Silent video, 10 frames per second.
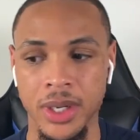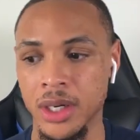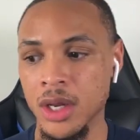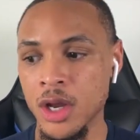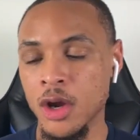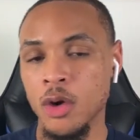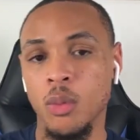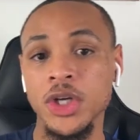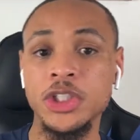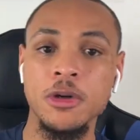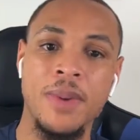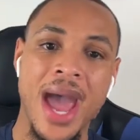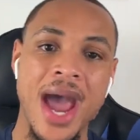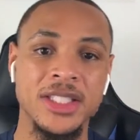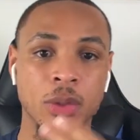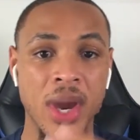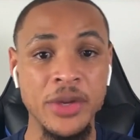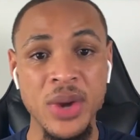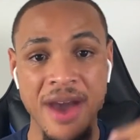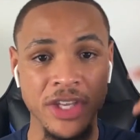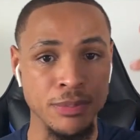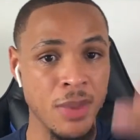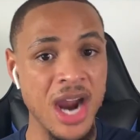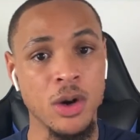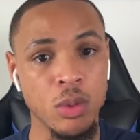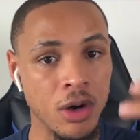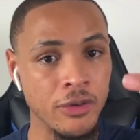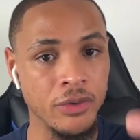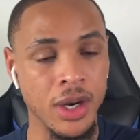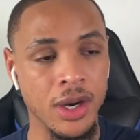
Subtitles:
But once you pass, the way that we have this microwave